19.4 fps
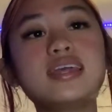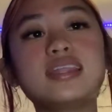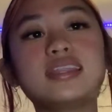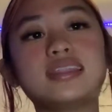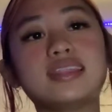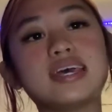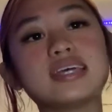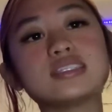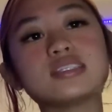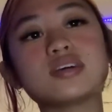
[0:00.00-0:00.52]

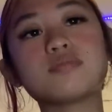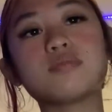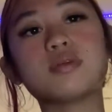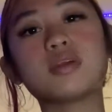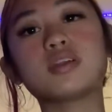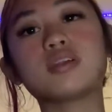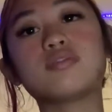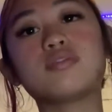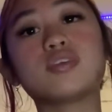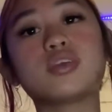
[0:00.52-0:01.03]
That's all part
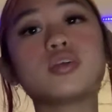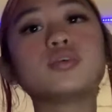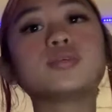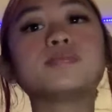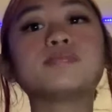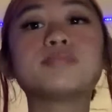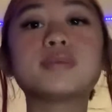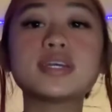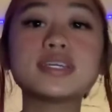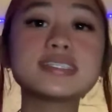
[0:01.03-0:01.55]
of your own
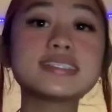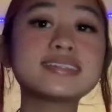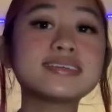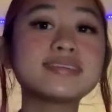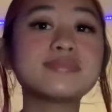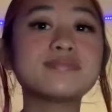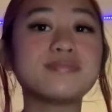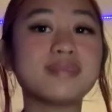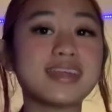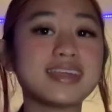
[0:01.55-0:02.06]
personal
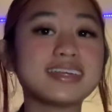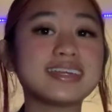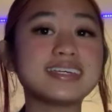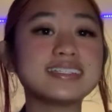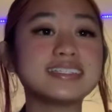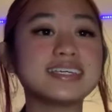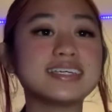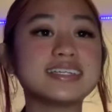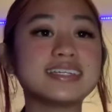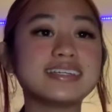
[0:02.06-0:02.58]
brand
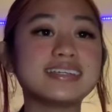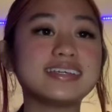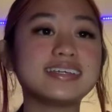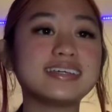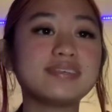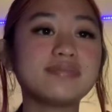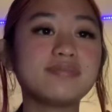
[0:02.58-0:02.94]
identity.